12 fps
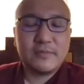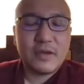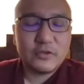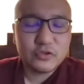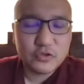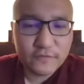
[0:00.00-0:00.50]

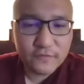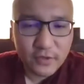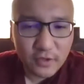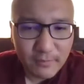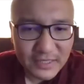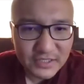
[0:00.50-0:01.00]
amount of
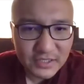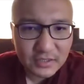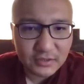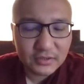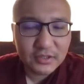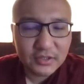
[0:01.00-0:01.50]

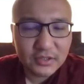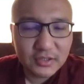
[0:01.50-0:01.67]
magical